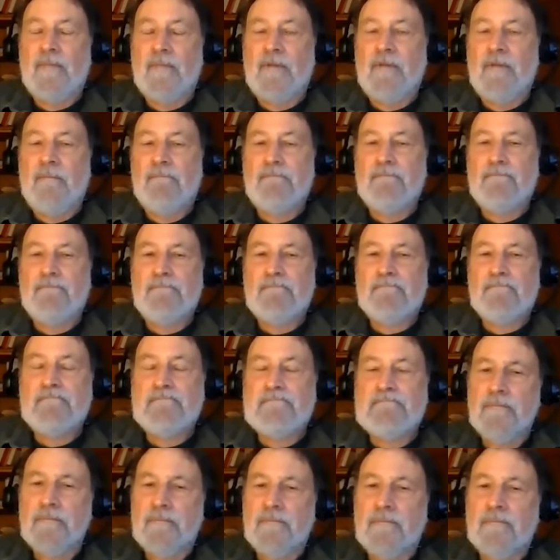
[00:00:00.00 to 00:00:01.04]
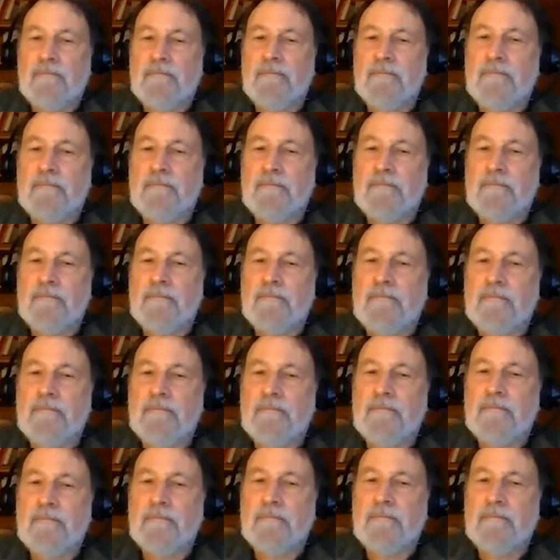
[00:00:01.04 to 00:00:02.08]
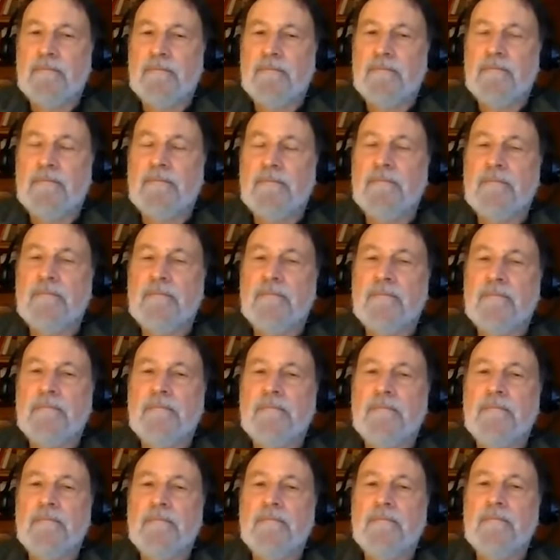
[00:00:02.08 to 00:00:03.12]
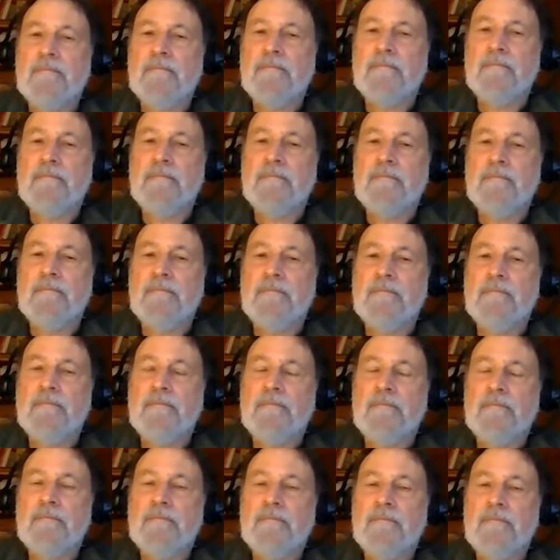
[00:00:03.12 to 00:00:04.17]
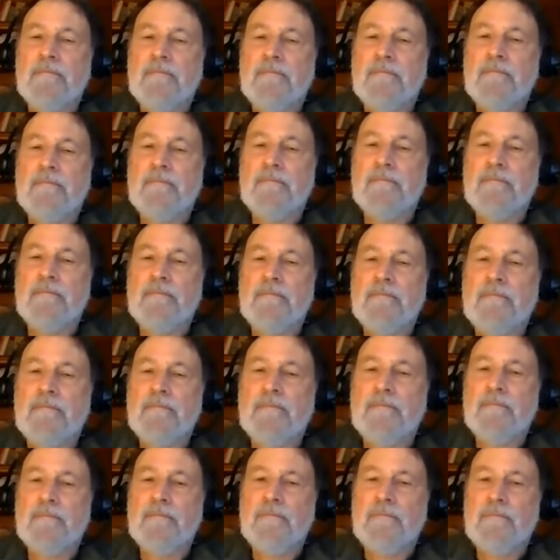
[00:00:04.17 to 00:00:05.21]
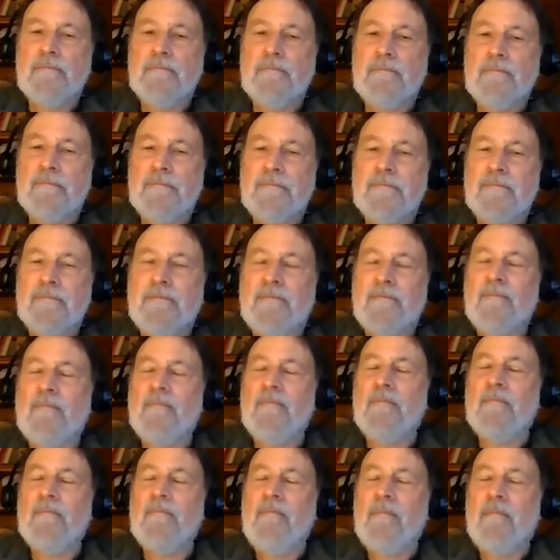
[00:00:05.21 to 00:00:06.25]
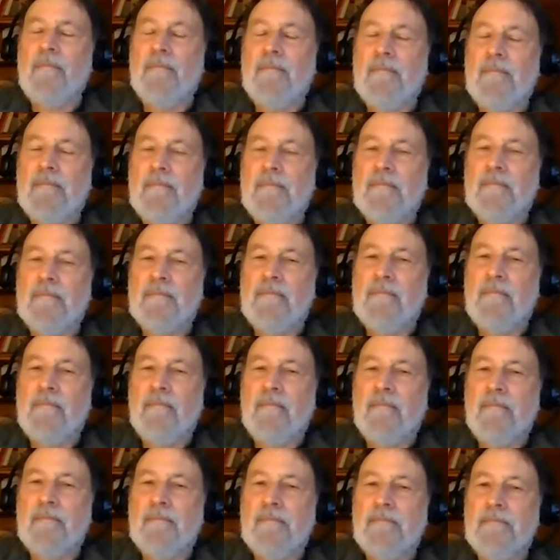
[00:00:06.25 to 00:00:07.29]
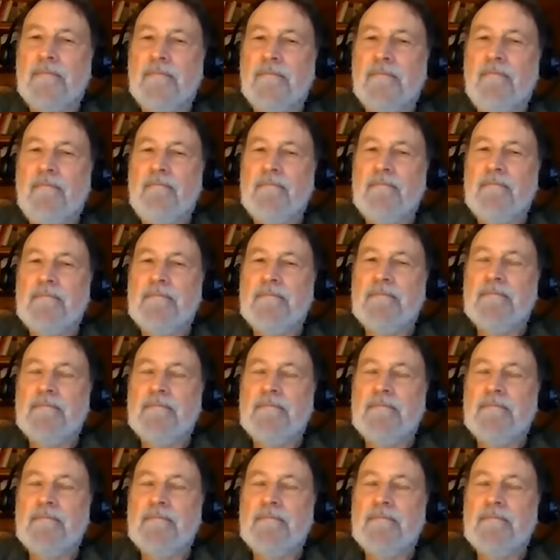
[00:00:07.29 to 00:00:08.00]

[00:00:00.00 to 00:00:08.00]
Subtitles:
[no speech]